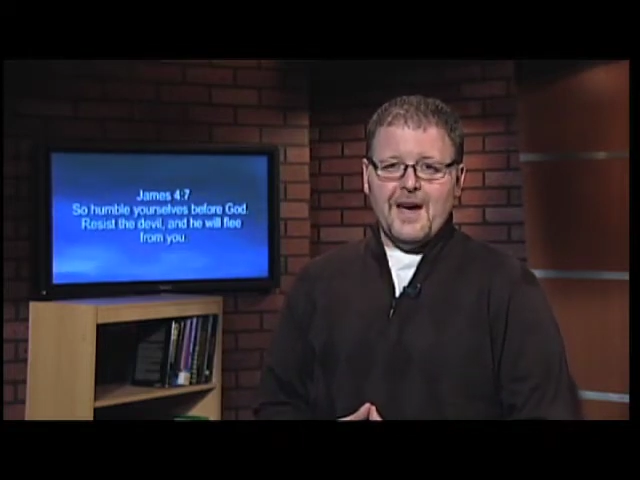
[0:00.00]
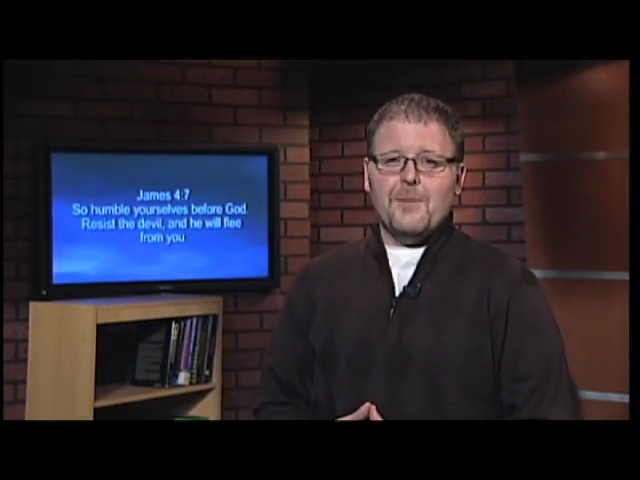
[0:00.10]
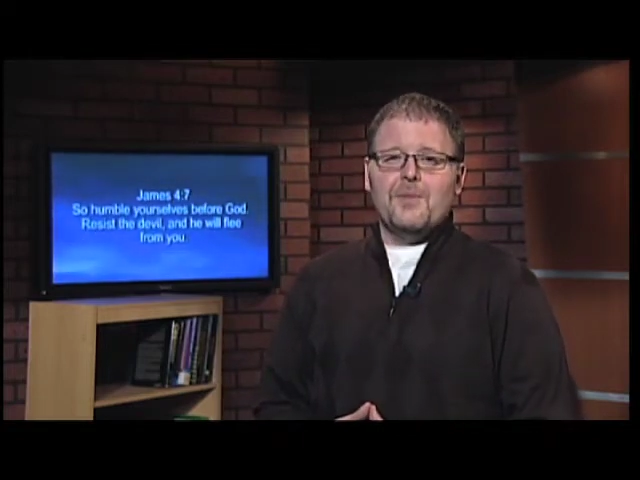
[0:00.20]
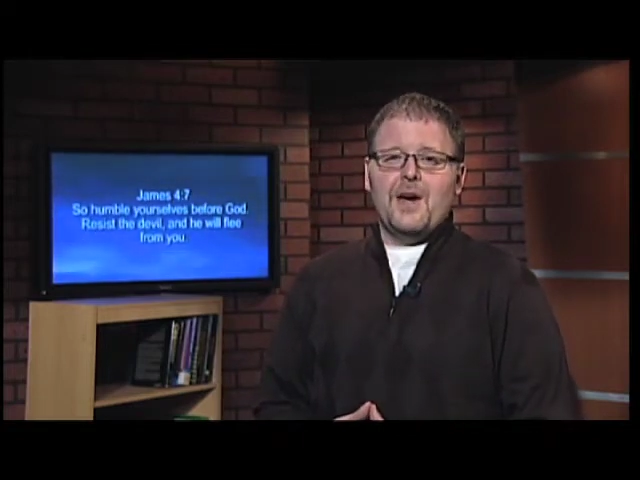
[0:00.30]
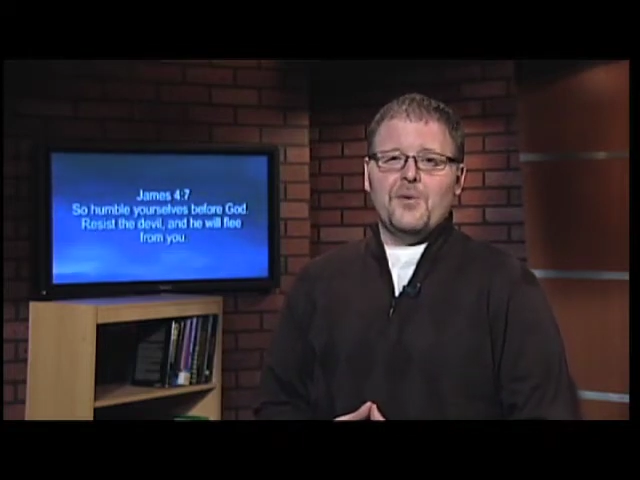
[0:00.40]

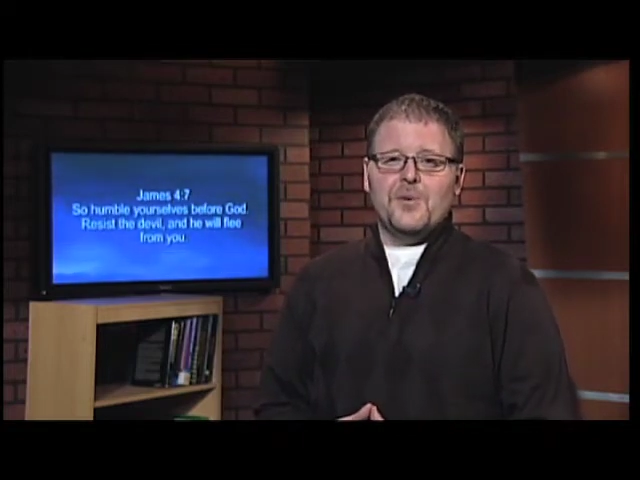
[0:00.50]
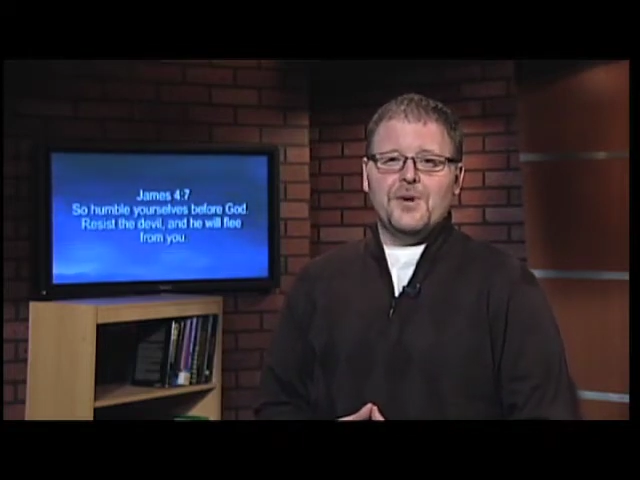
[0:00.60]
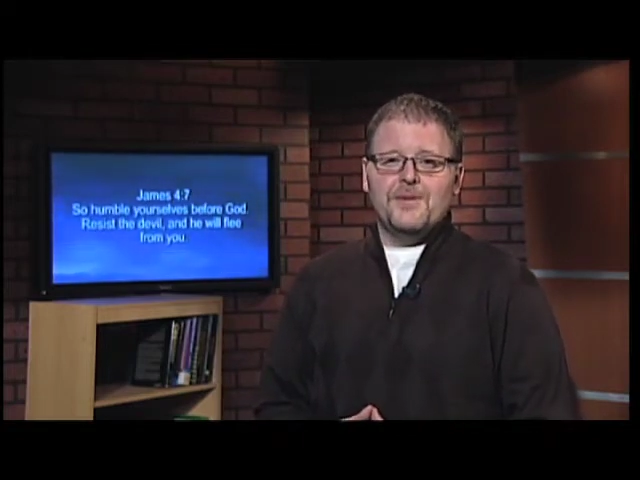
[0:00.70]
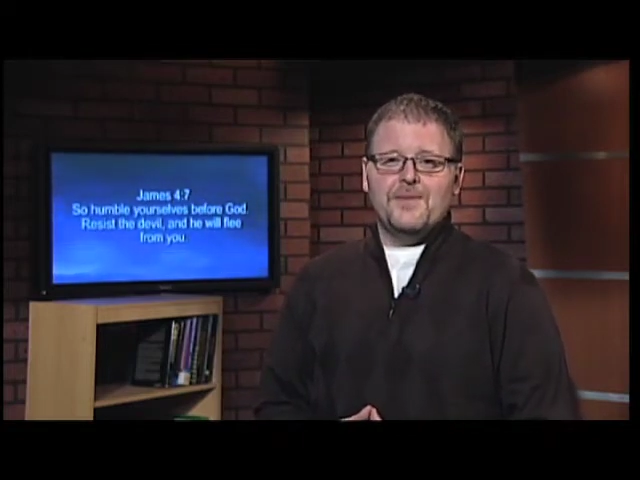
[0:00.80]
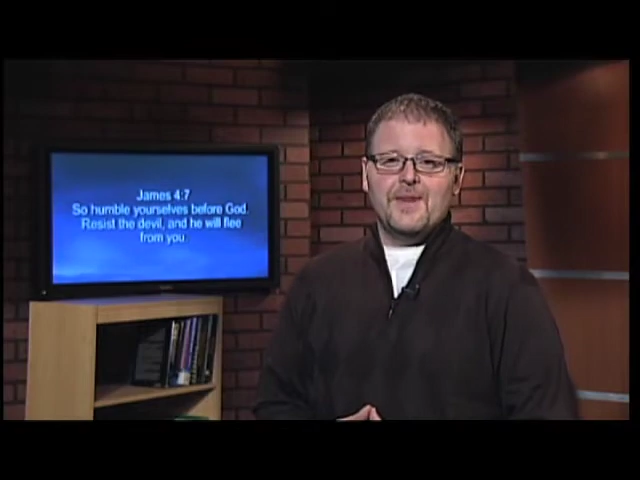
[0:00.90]
I'm Matt
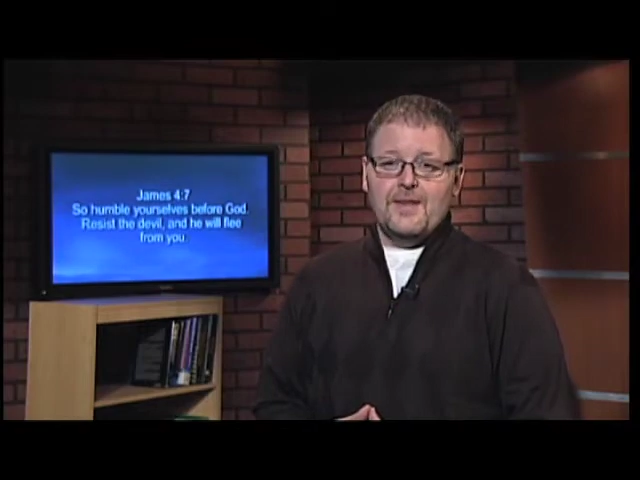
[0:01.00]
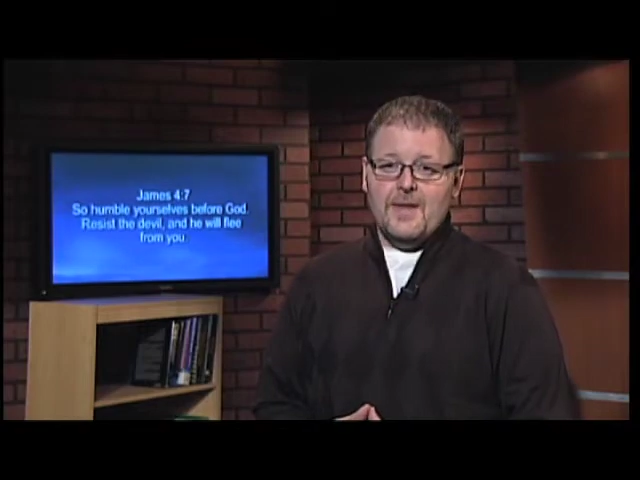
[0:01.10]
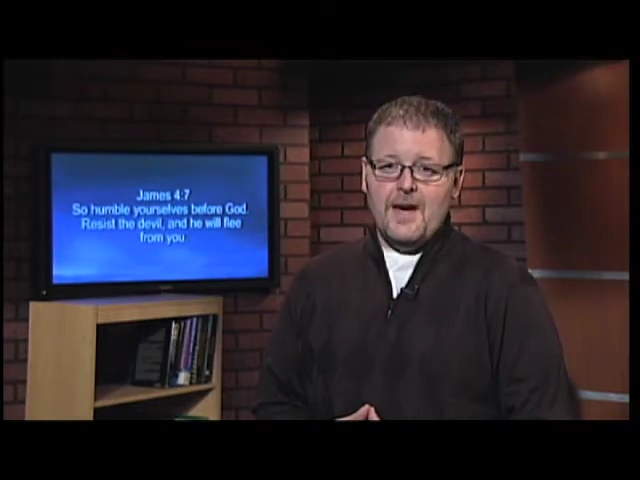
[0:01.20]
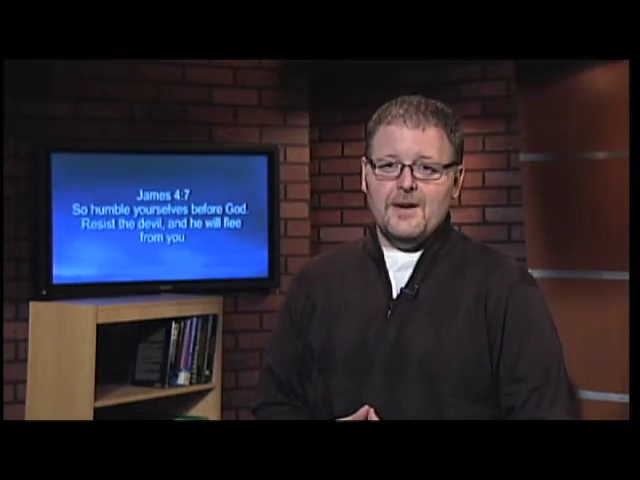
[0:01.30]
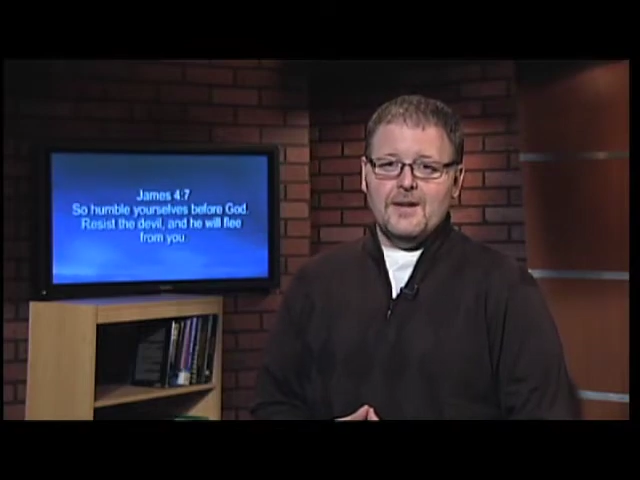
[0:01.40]
Ward,
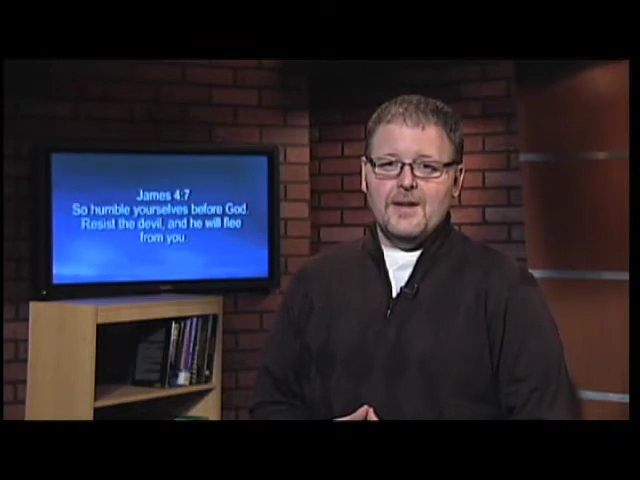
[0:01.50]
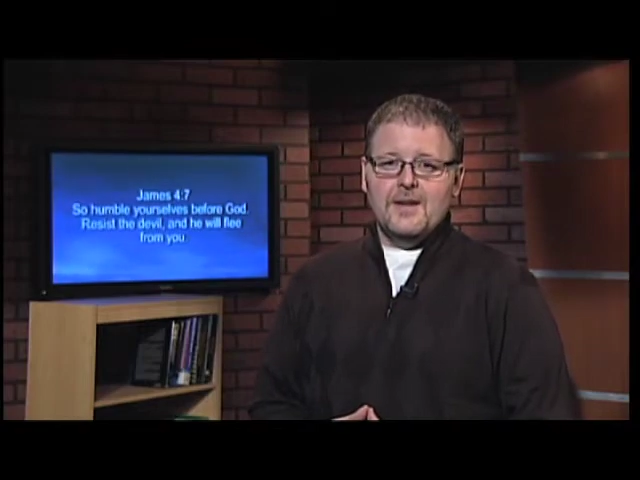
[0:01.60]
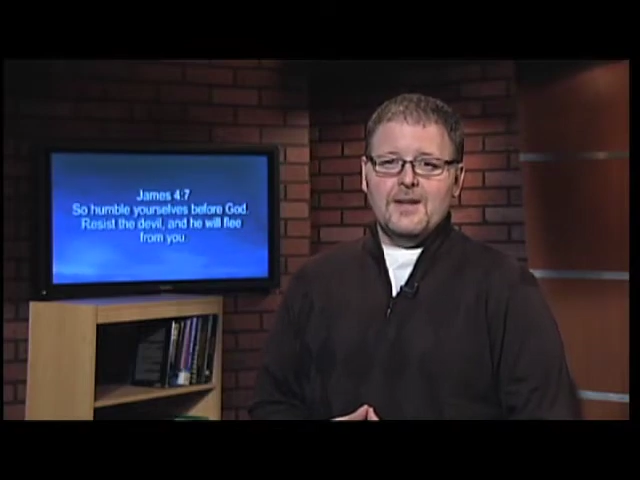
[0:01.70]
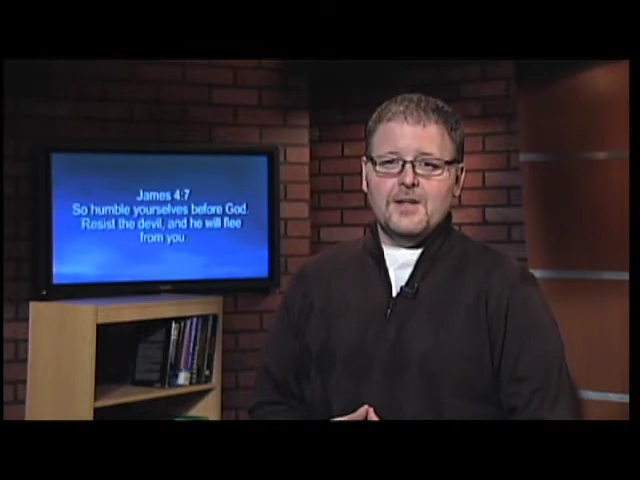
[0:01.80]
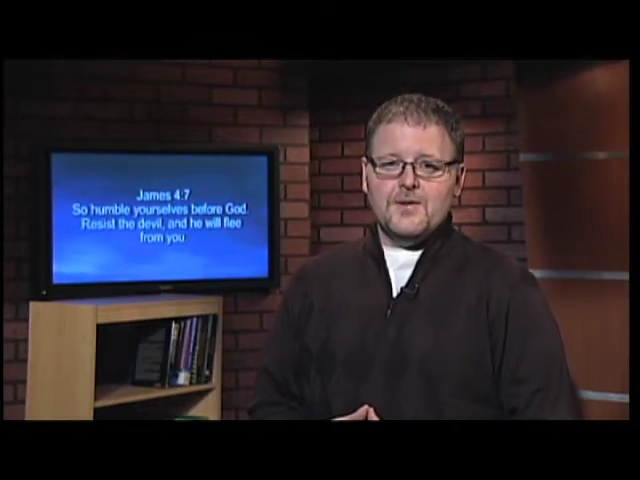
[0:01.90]
and that
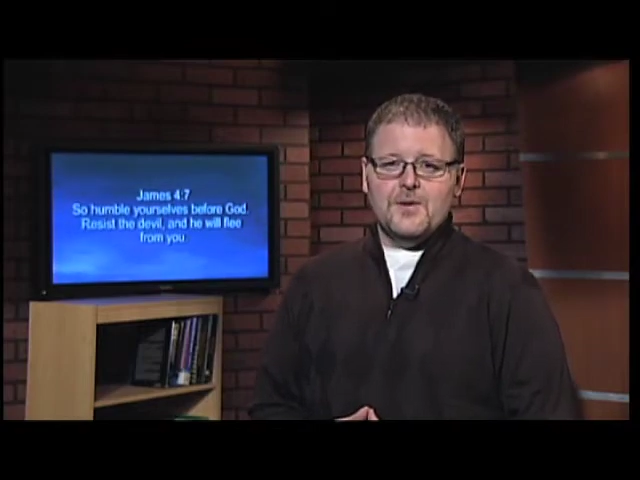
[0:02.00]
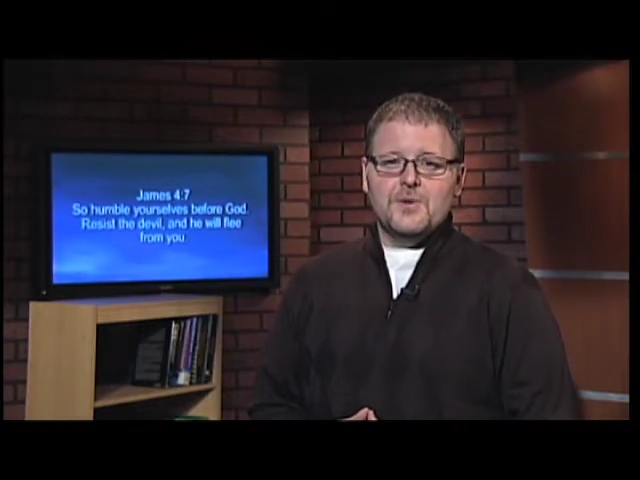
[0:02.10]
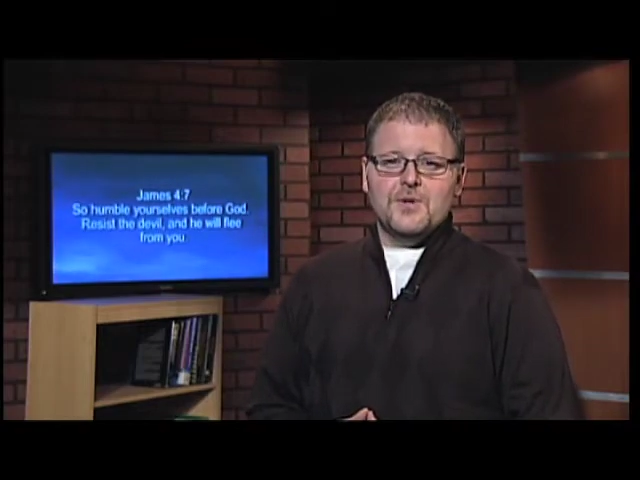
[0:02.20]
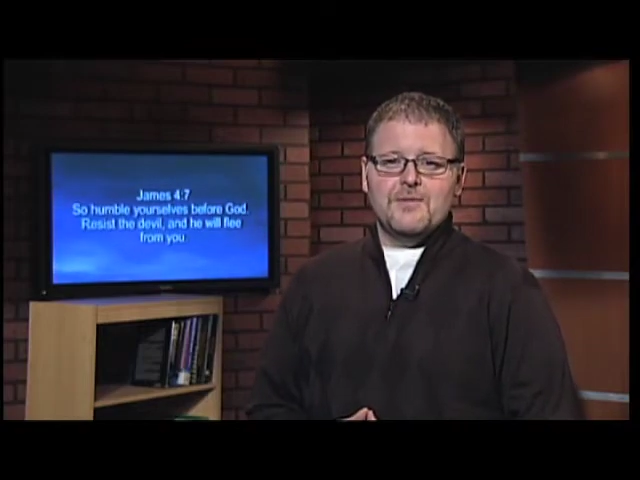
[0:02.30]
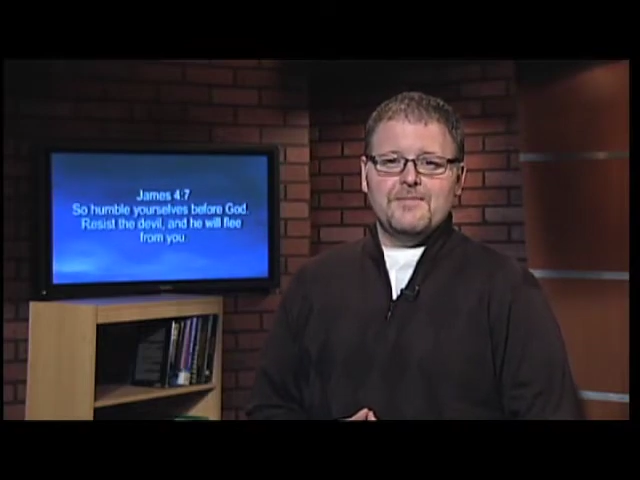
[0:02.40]
is
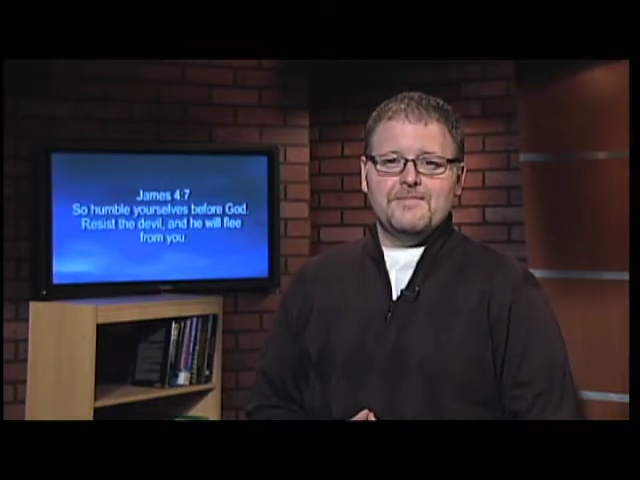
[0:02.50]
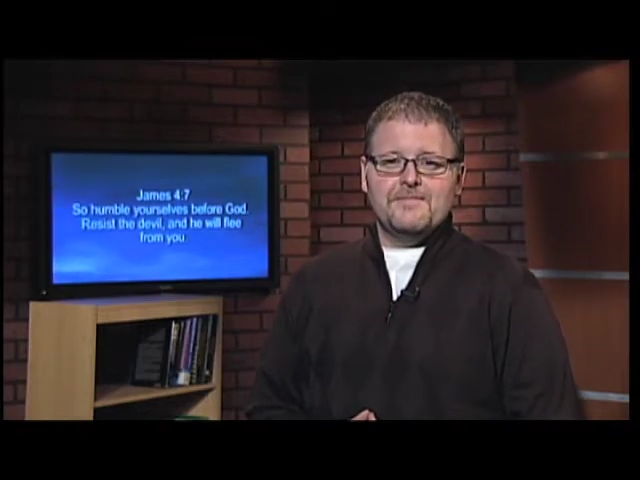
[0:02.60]
Fusion.